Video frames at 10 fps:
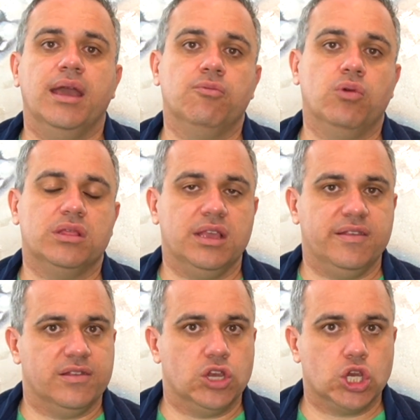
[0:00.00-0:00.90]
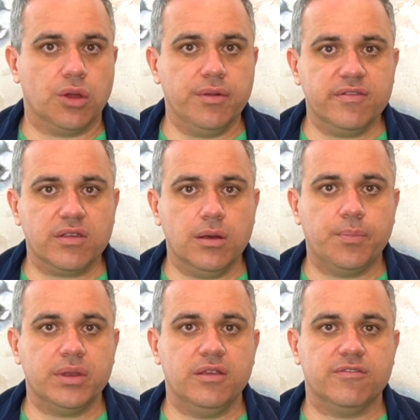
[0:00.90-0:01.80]
And what these insurance
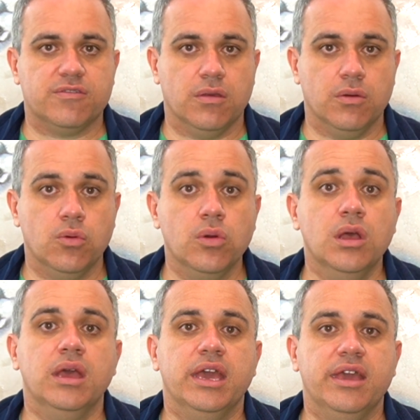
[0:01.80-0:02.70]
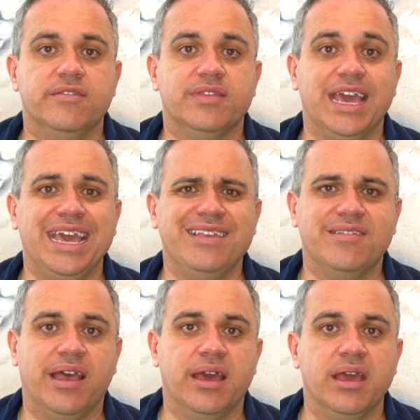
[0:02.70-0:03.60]
companies do is they
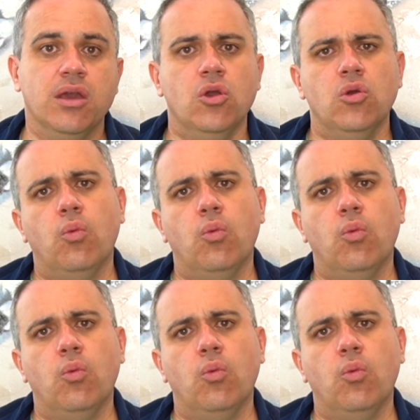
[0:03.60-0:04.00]
say,